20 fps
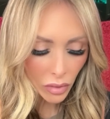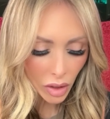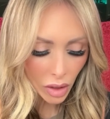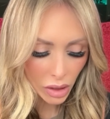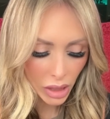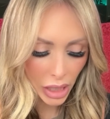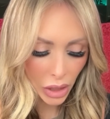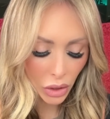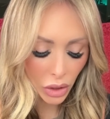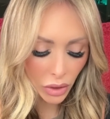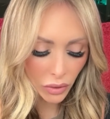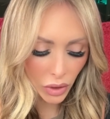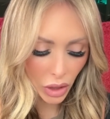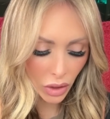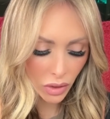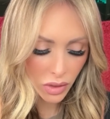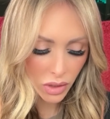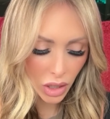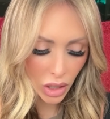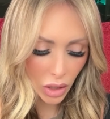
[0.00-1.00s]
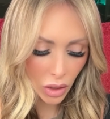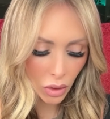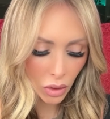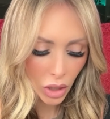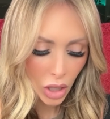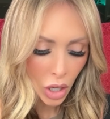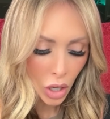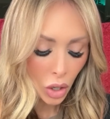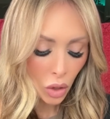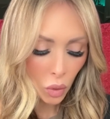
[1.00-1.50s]
They could have also
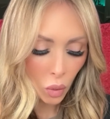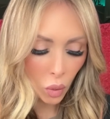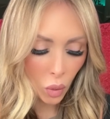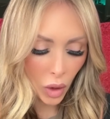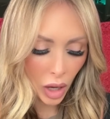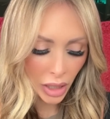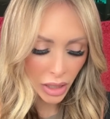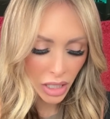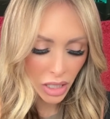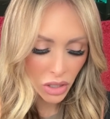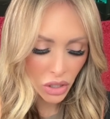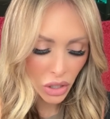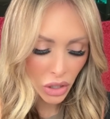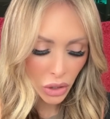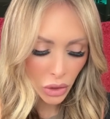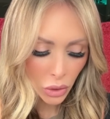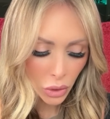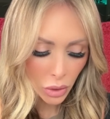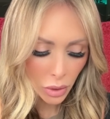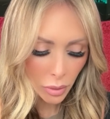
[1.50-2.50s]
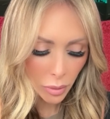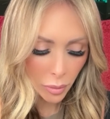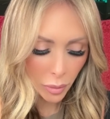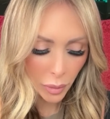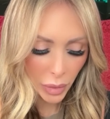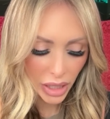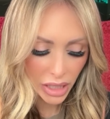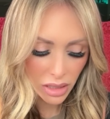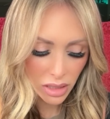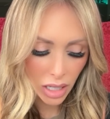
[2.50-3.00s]
wanted you,
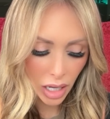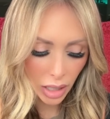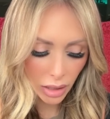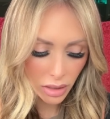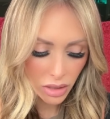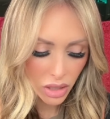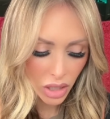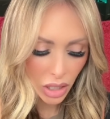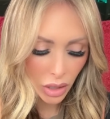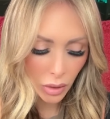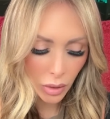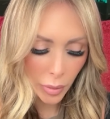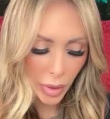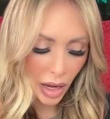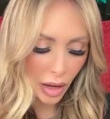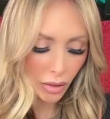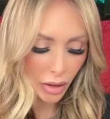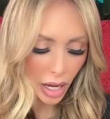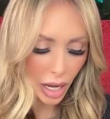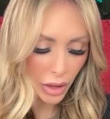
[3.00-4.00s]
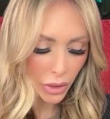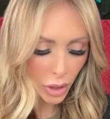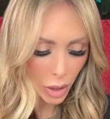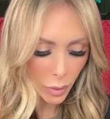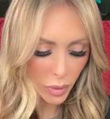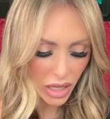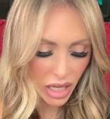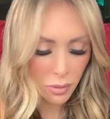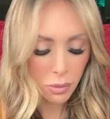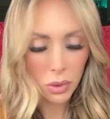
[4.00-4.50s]
but talked to you about other
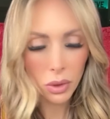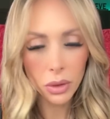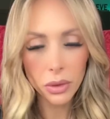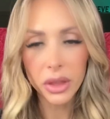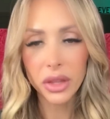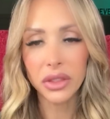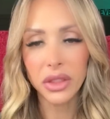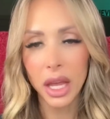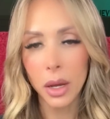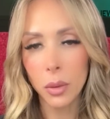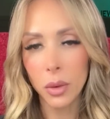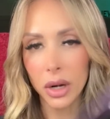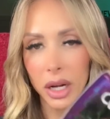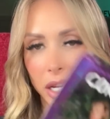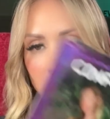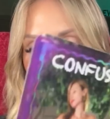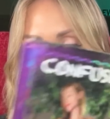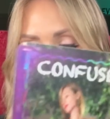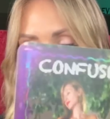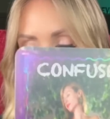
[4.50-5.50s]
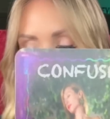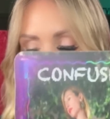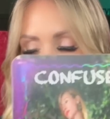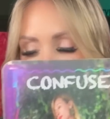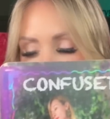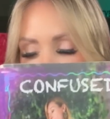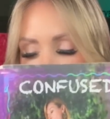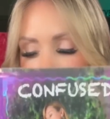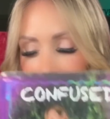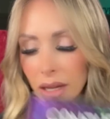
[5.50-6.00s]
people that they were
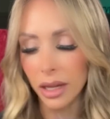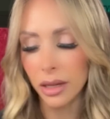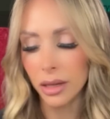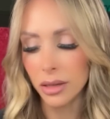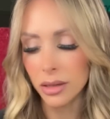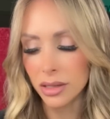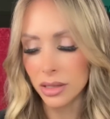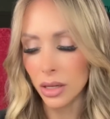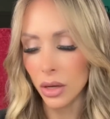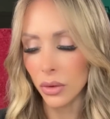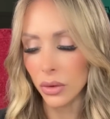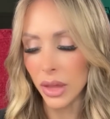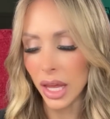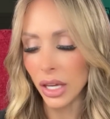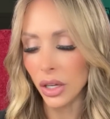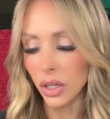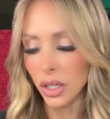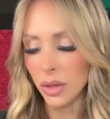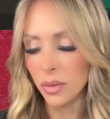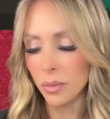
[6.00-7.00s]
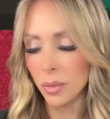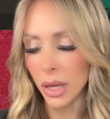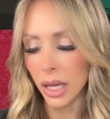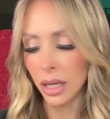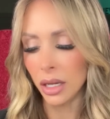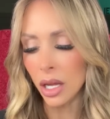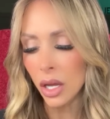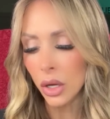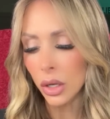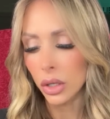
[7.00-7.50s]
interested in. So they could have
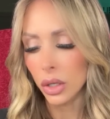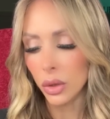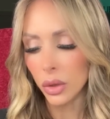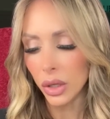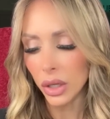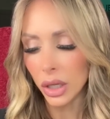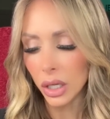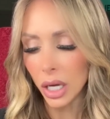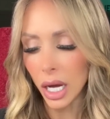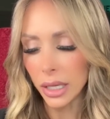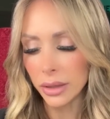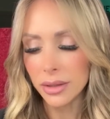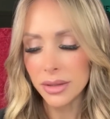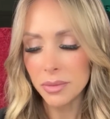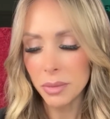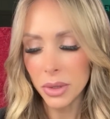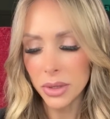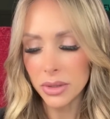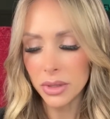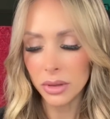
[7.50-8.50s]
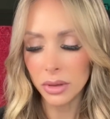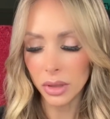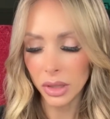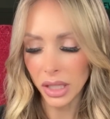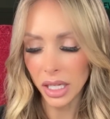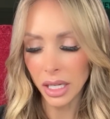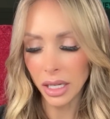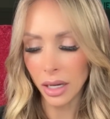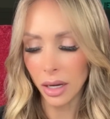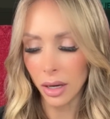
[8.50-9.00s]
been, you could have caught this person
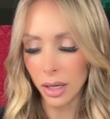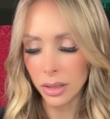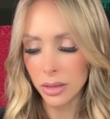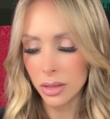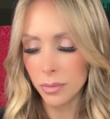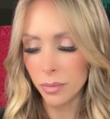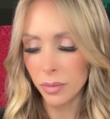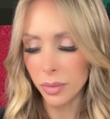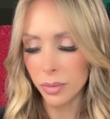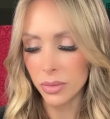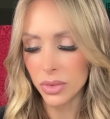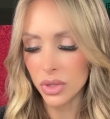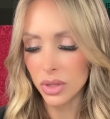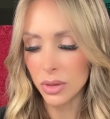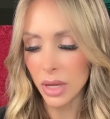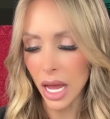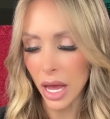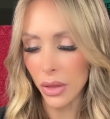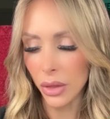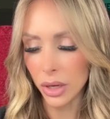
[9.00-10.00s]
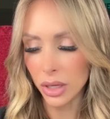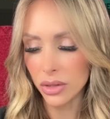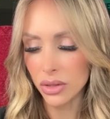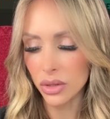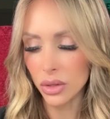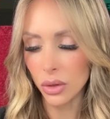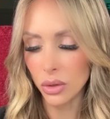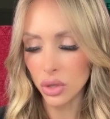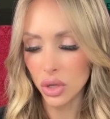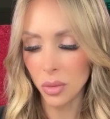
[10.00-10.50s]
looking on others'
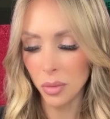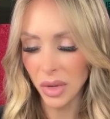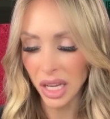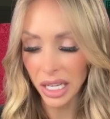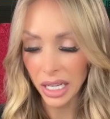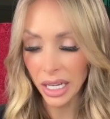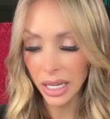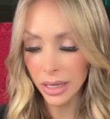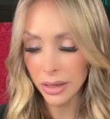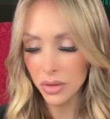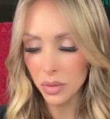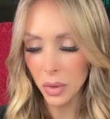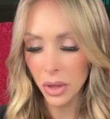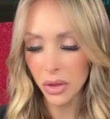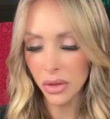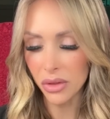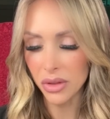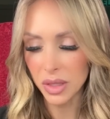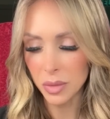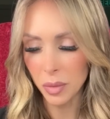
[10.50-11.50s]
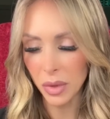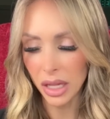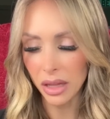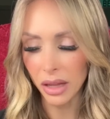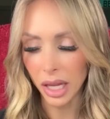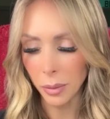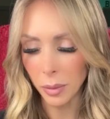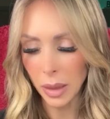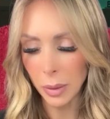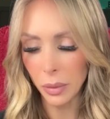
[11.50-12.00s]
social medias, whether this be
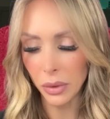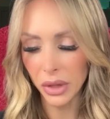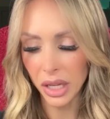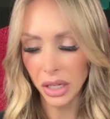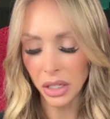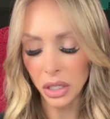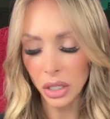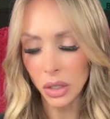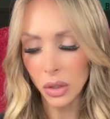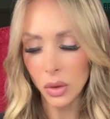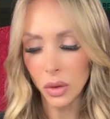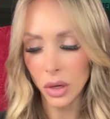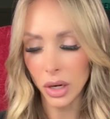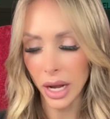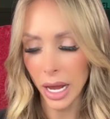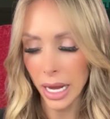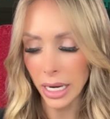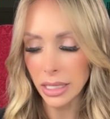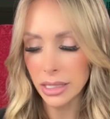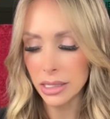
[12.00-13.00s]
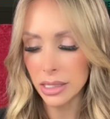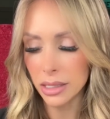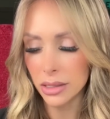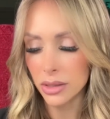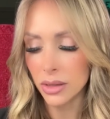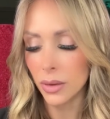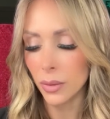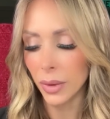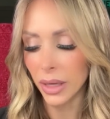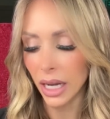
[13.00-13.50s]
like people they knew or exes
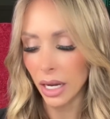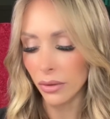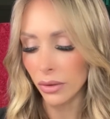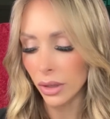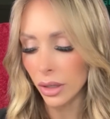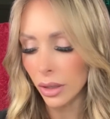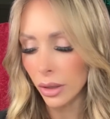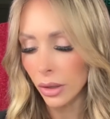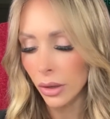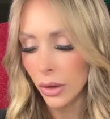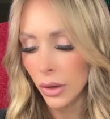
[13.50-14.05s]
or whatever.